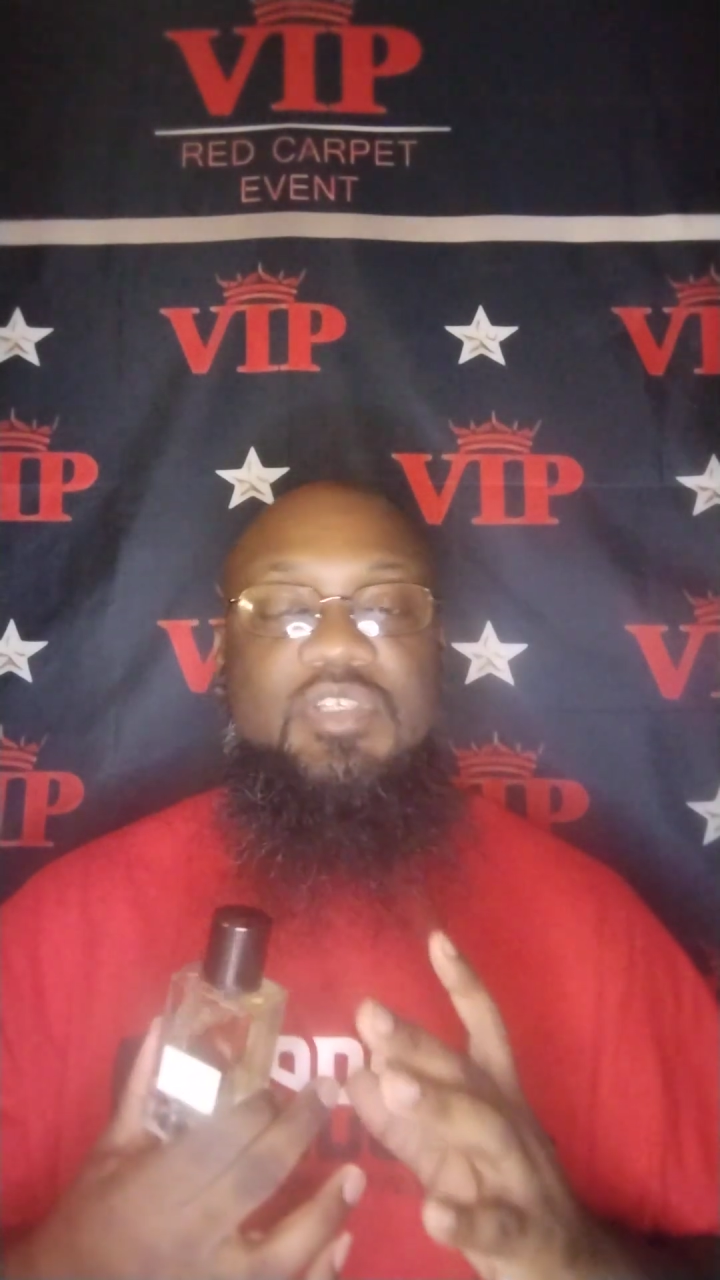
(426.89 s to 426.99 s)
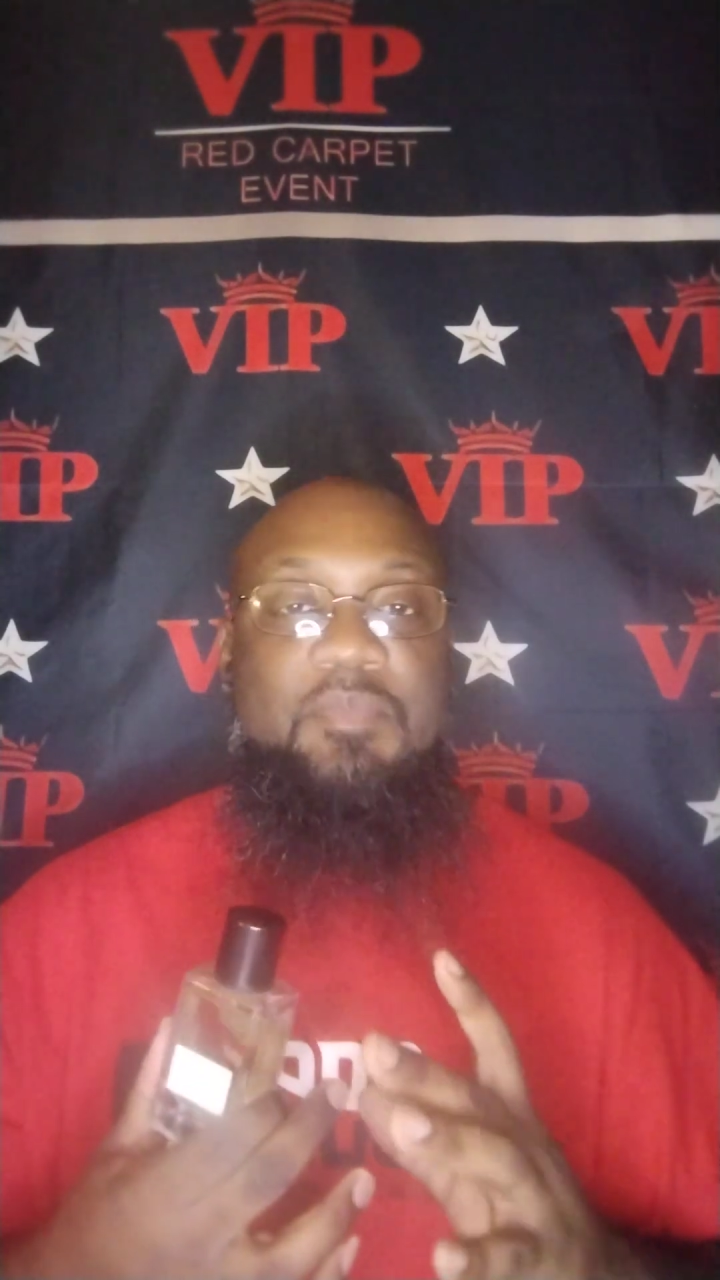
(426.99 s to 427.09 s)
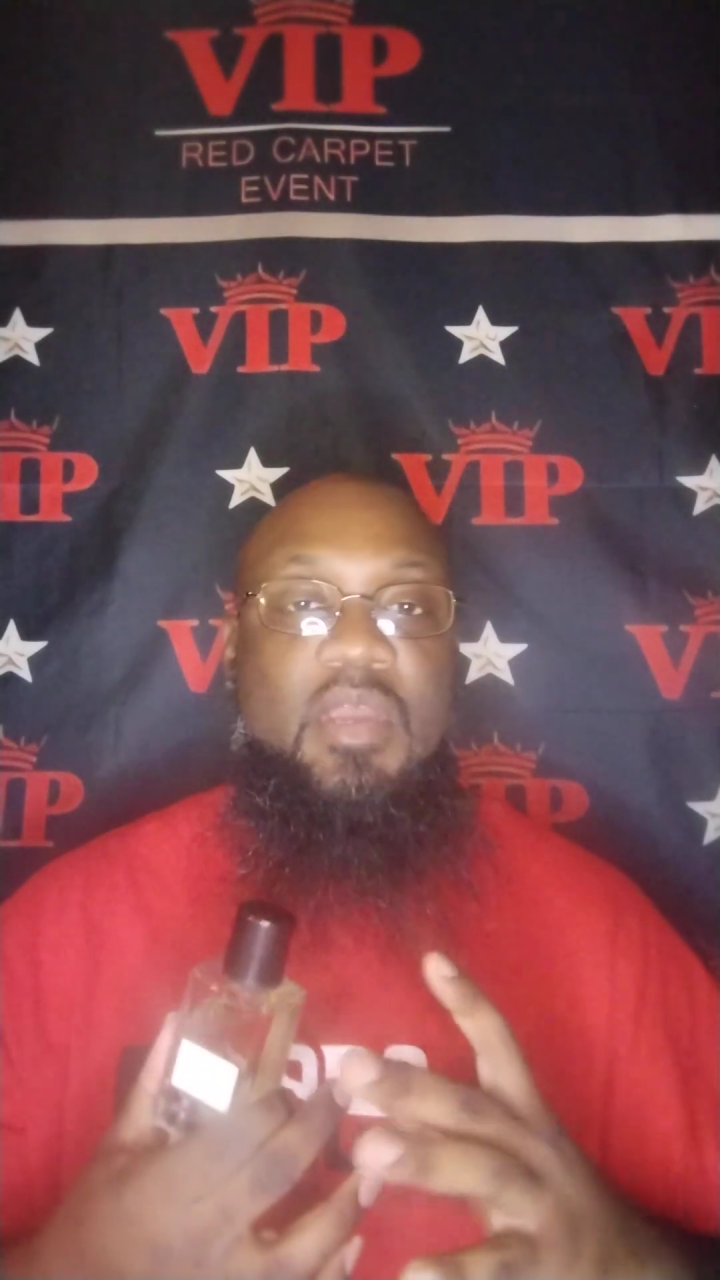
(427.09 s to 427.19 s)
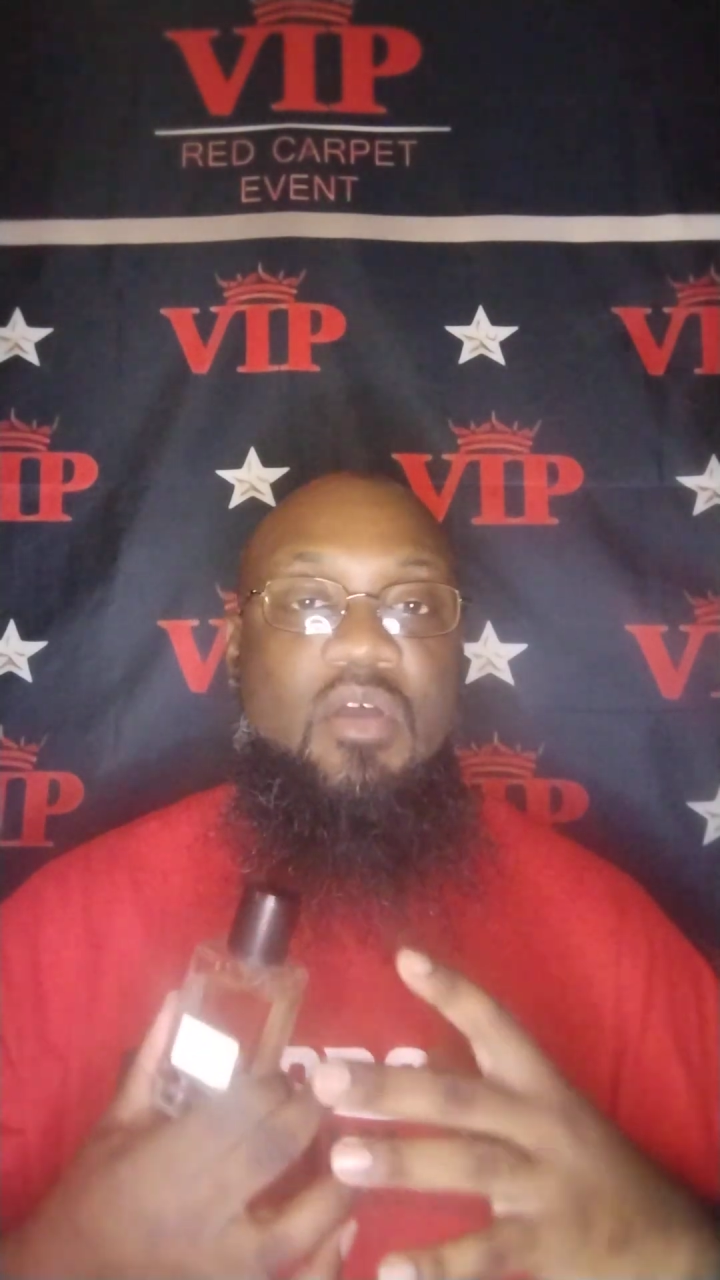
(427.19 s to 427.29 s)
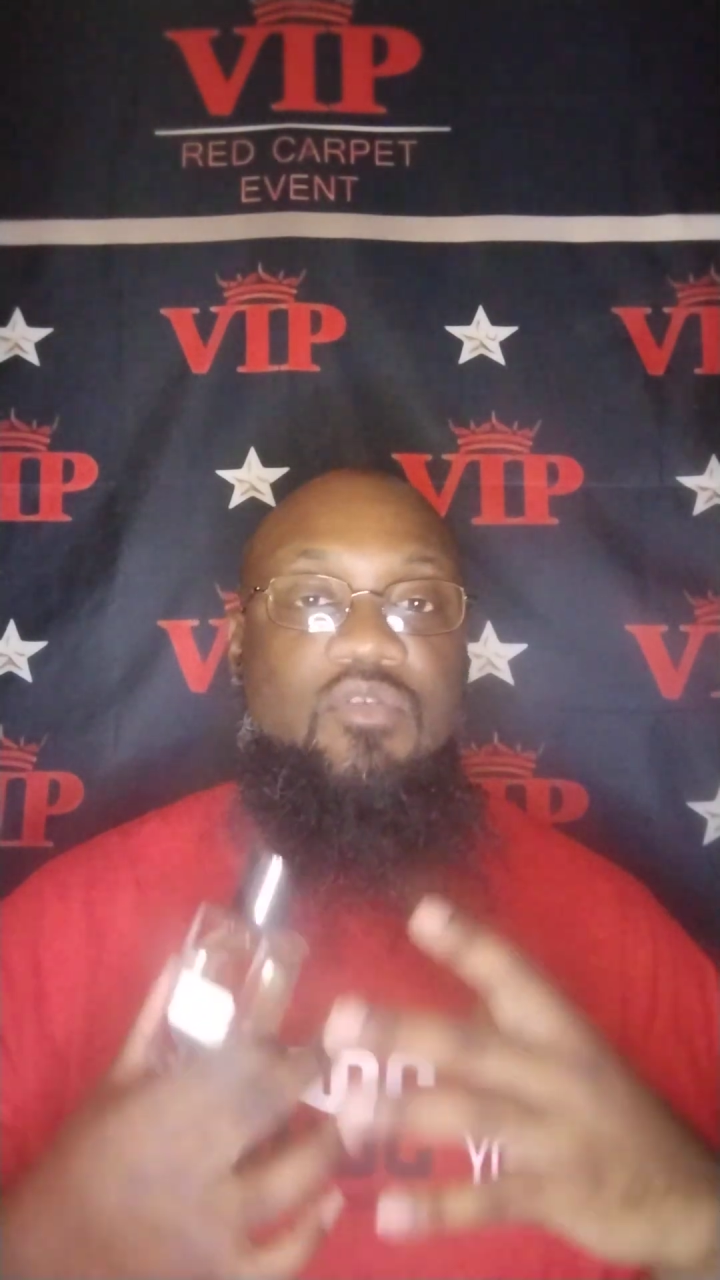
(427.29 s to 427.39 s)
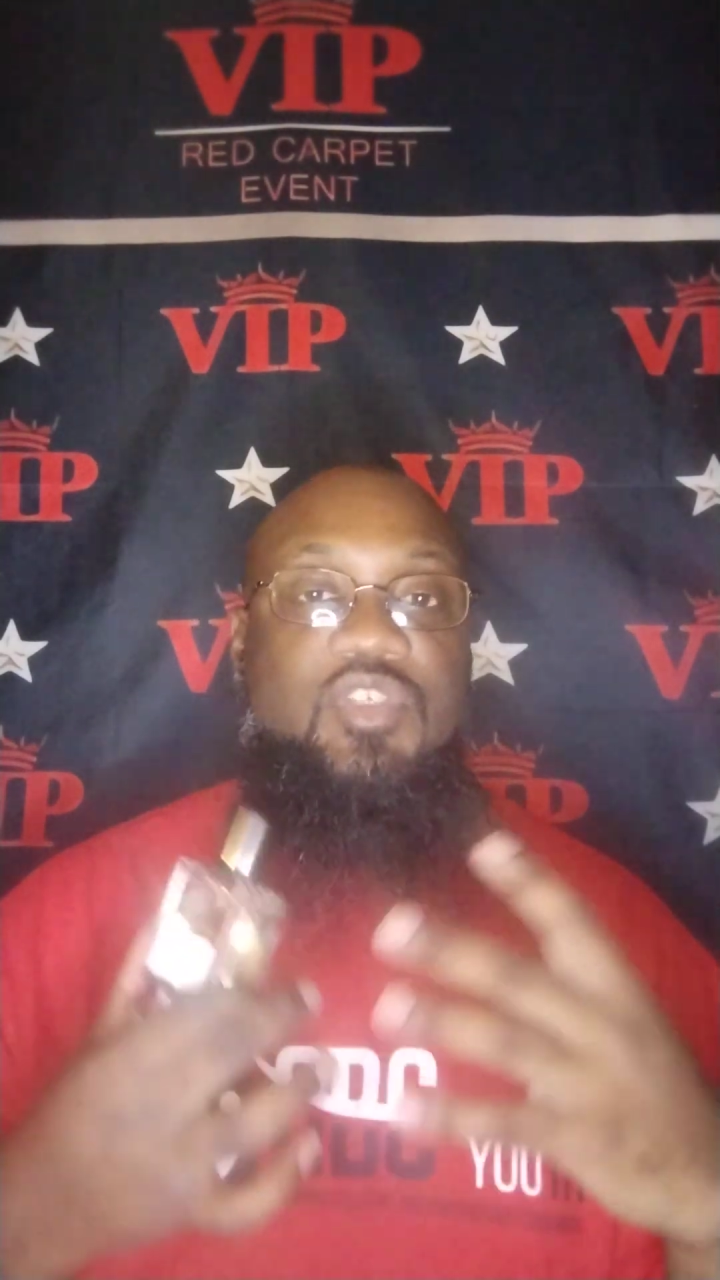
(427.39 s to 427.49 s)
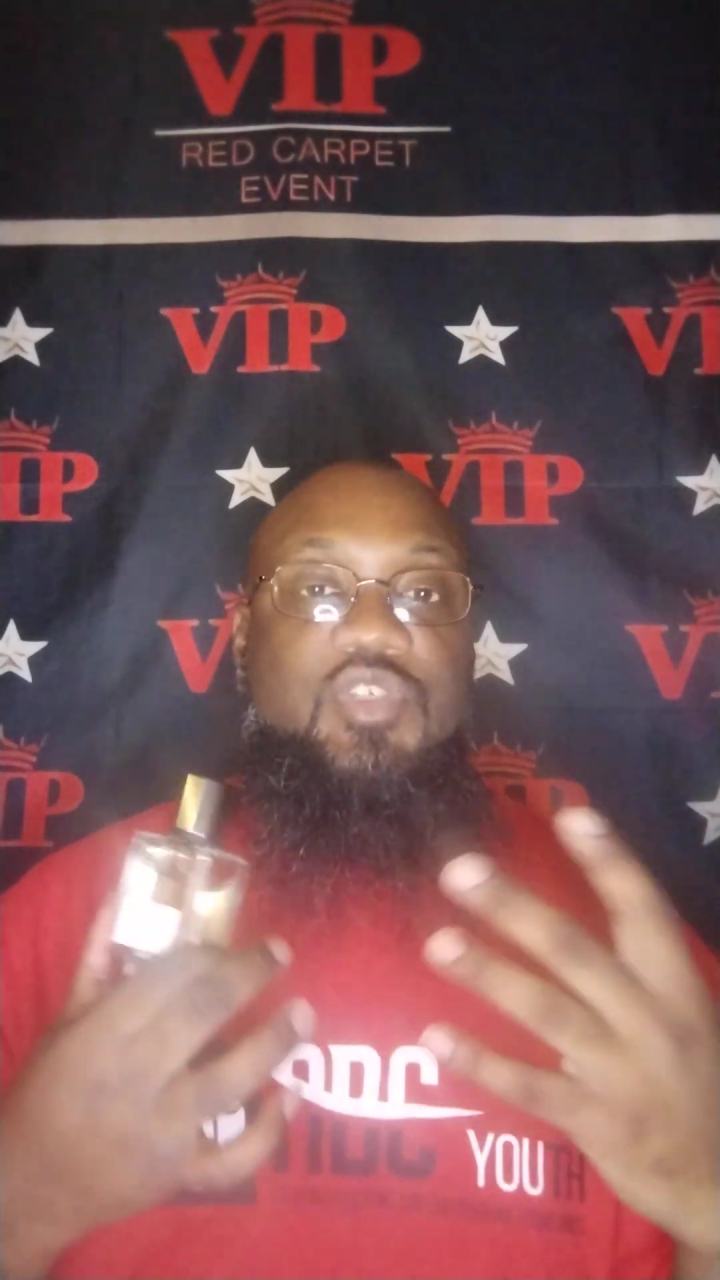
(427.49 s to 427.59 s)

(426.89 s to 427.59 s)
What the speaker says: smelled